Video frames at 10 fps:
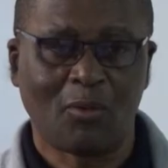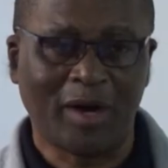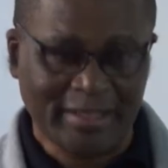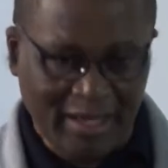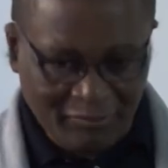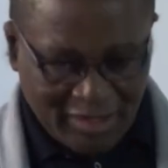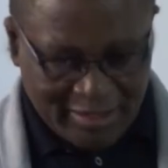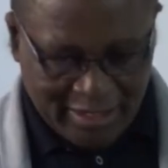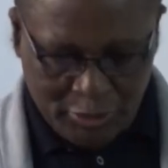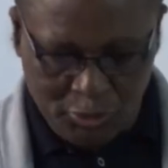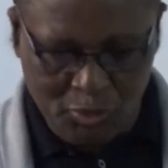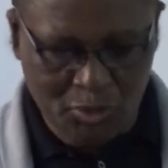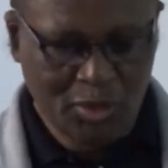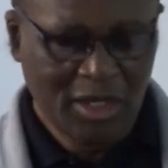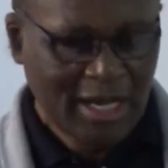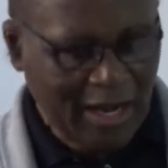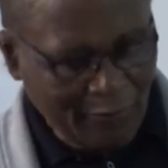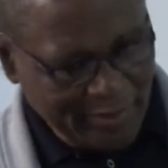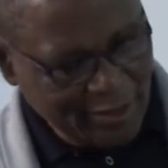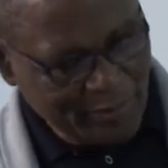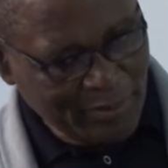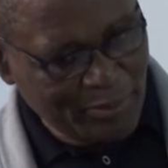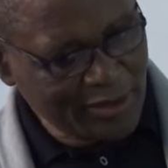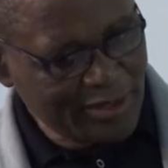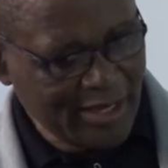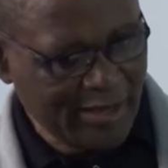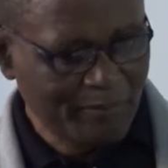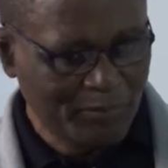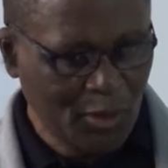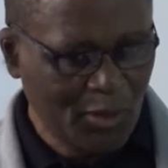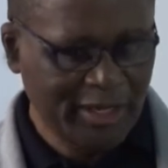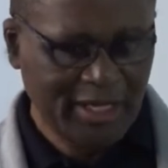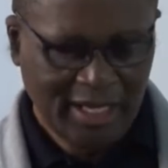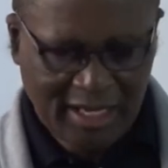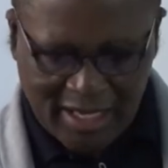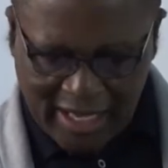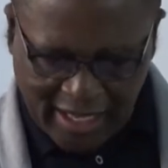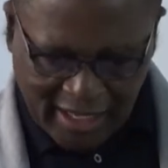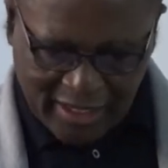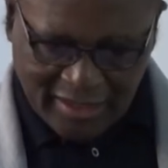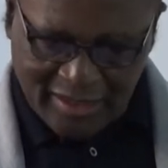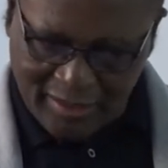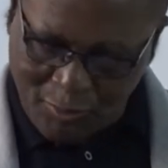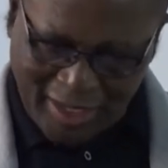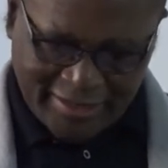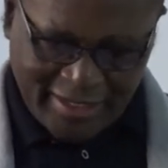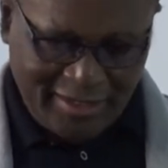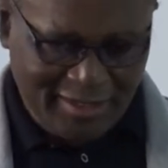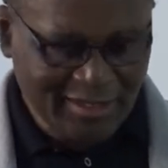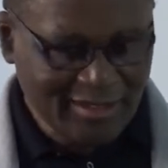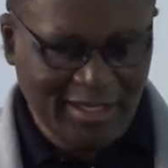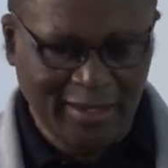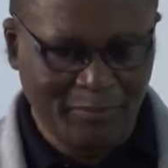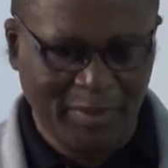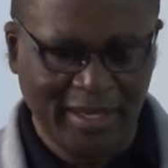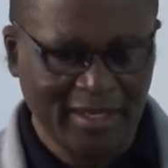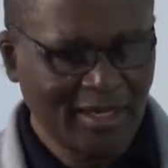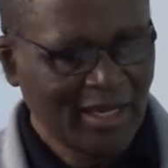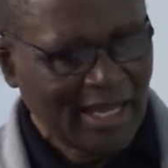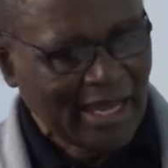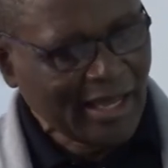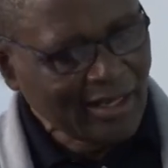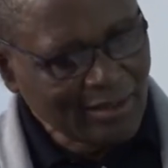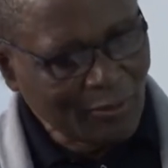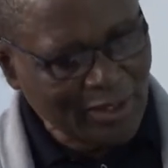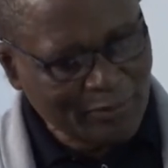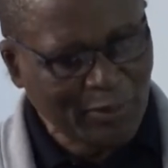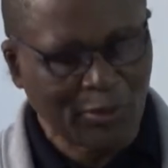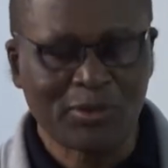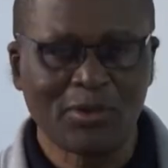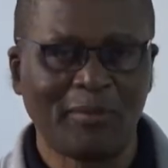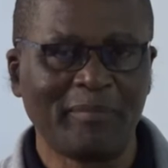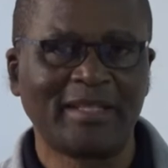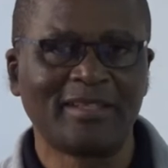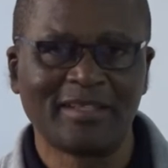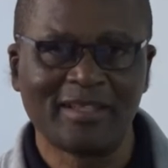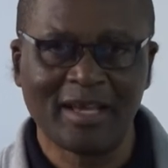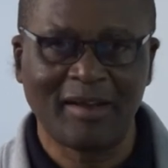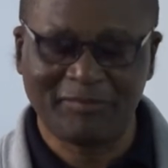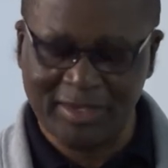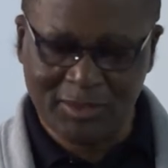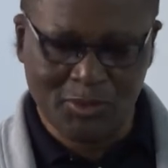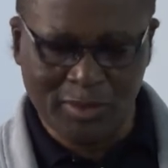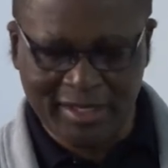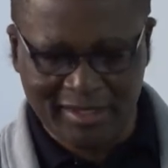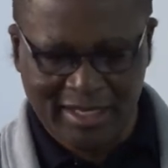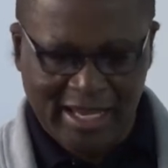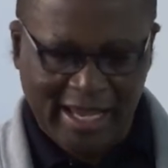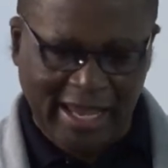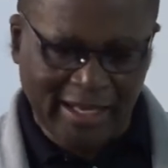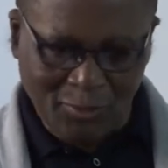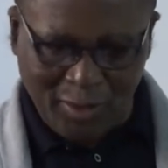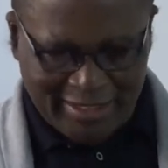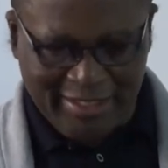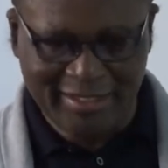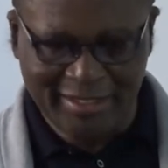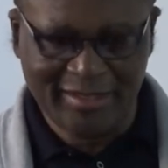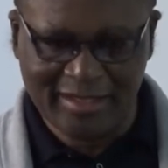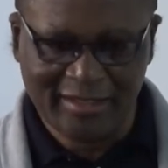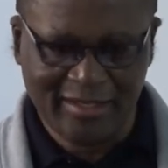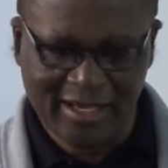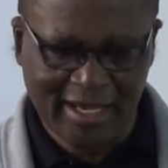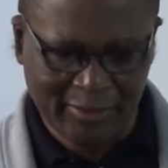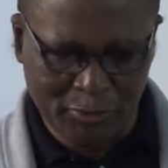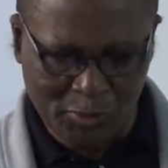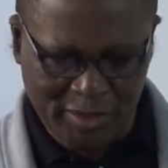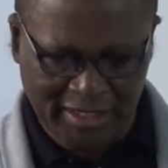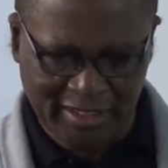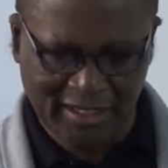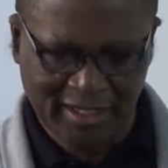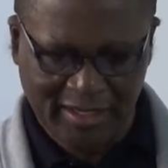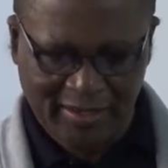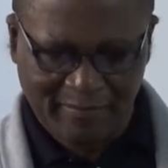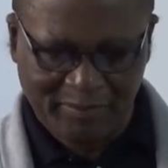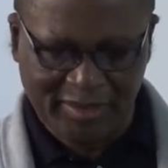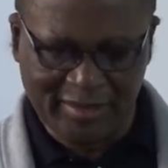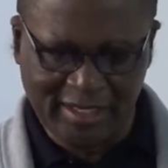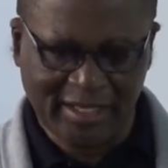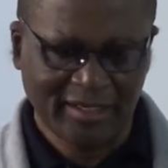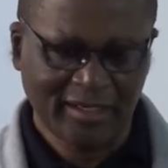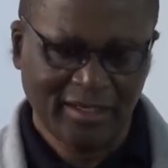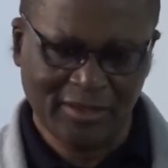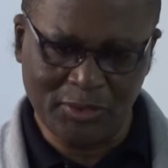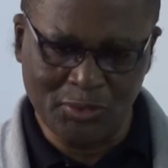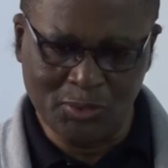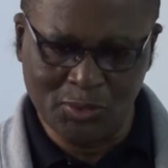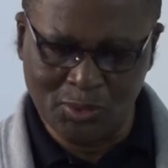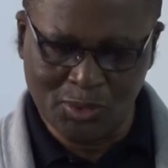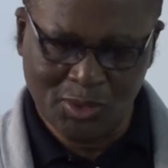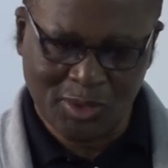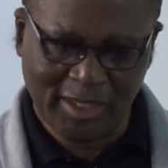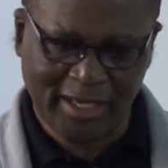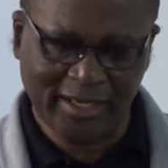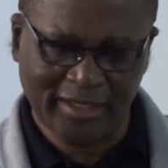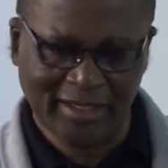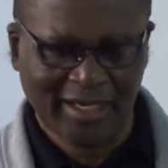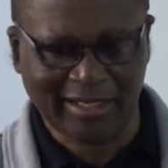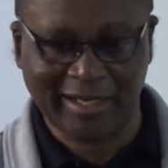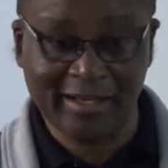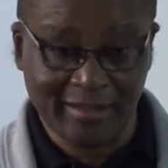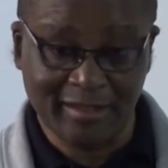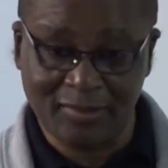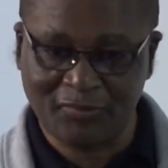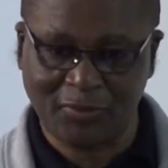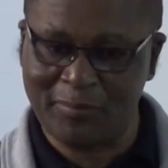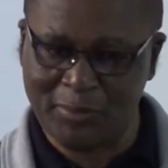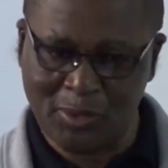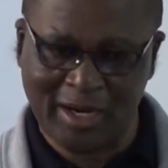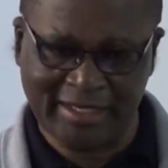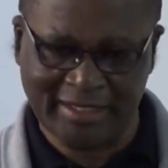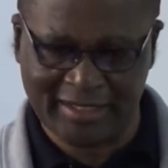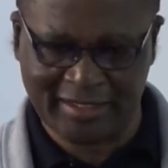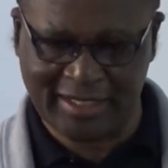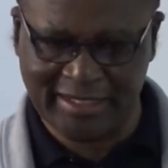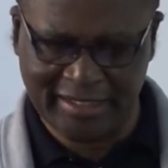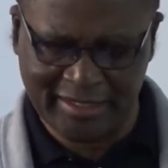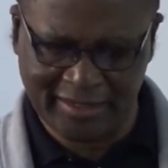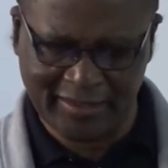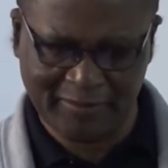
whatever they do, how many people they employ, and what taxes they pay and what procurement they are faced with and what is it that they are doing, then you can write it from your understanding.